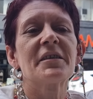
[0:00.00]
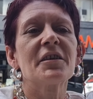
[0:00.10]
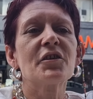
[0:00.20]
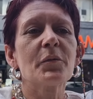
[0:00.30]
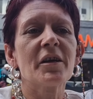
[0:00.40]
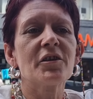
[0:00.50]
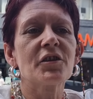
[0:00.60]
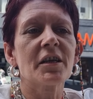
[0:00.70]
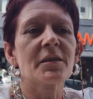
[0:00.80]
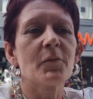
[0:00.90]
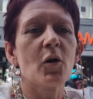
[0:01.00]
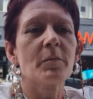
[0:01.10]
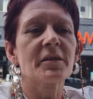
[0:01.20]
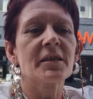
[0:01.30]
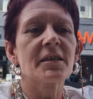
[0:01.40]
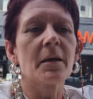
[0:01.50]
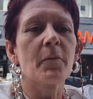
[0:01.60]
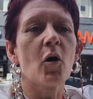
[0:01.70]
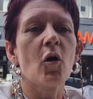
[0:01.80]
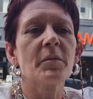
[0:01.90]
situation at the moment is
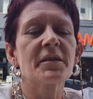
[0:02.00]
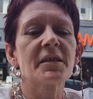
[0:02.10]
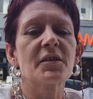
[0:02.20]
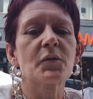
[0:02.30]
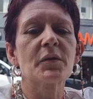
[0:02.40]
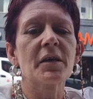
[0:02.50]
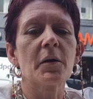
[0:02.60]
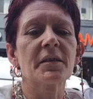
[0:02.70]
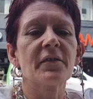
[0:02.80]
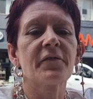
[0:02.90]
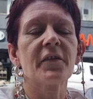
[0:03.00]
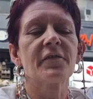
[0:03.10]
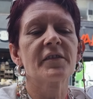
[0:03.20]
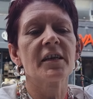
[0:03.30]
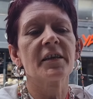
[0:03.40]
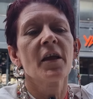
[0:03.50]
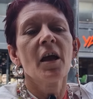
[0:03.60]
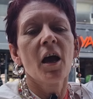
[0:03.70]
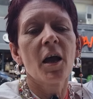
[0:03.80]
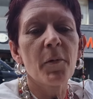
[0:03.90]
I'm homeless since 2015.
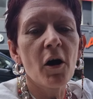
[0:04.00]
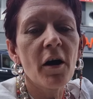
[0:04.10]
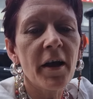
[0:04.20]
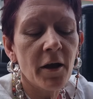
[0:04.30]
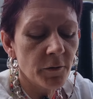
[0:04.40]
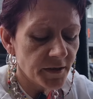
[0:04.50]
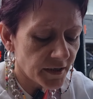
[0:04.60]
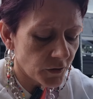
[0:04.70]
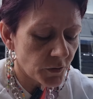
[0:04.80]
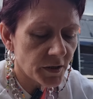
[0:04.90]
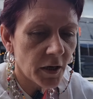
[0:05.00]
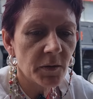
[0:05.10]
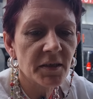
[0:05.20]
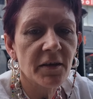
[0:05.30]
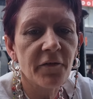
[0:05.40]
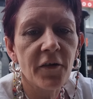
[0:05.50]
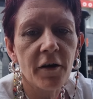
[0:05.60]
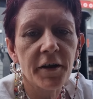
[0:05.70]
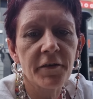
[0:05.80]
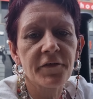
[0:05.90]
I bought a house in
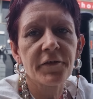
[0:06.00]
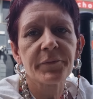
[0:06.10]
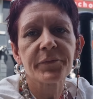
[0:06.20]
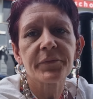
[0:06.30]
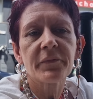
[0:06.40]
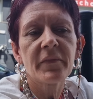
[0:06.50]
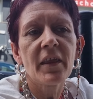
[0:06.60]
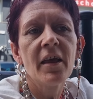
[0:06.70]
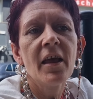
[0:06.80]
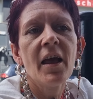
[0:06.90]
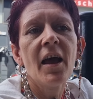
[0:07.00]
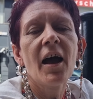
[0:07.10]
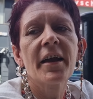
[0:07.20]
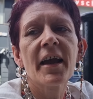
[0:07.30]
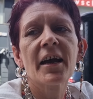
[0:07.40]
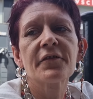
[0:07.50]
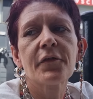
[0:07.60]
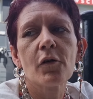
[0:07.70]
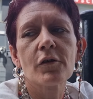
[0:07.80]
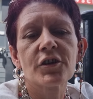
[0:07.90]
2005. I had
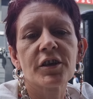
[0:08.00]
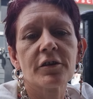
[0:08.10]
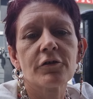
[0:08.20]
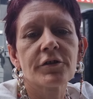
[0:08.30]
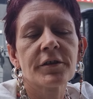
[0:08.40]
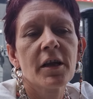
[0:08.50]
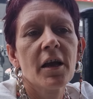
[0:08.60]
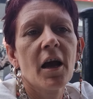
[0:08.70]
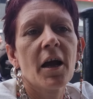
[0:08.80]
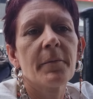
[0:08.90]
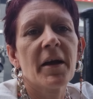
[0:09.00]
four children. I